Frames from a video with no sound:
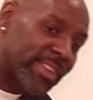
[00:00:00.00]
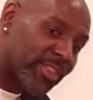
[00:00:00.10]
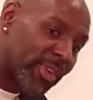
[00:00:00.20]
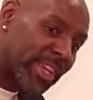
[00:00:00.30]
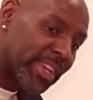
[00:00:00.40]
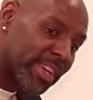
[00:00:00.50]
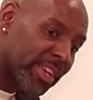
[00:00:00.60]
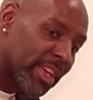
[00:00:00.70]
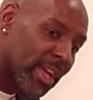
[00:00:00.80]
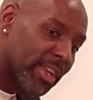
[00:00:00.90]
says right here,
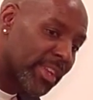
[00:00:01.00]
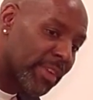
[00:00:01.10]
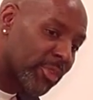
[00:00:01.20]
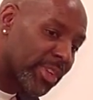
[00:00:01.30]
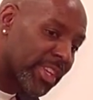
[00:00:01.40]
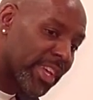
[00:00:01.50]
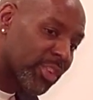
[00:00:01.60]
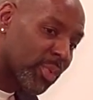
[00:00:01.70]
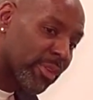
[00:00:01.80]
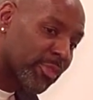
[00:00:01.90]
never again,
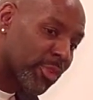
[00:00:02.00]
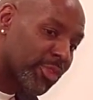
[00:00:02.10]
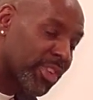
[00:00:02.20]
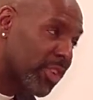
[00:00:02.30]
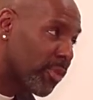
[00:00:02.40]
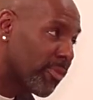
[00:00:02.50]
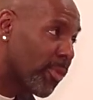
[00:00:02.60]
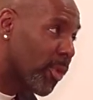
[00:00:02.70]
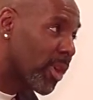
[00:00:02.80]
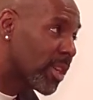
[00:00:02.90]

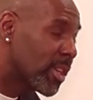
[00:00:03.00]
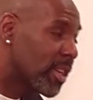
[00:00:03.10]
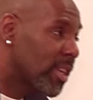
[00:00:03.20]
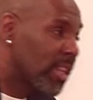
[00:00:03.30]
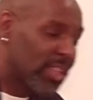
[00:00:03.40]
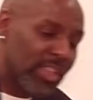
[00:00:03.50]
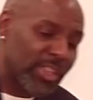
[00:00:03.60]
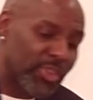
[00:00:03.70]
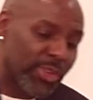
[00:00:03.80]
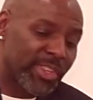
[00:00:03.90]
12/13/04.
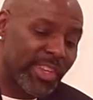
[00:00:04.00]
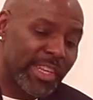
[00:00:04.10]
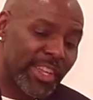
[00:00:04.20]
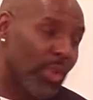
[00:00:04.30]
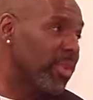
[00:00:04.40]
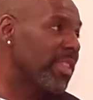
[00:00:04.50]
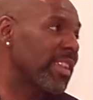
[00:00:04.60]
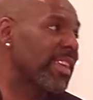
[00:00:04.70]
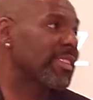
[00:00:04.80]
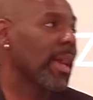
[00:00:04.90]
So this is like the only thing
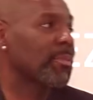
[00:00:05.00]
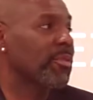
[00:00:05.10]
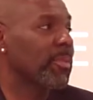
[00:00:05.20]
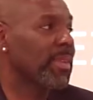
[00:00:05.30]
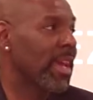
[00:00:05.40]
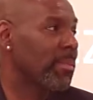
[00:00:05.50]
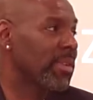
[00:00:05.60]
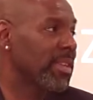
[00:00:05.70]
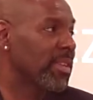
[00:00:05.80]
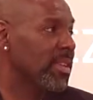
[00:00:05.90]
that stopped me from gambling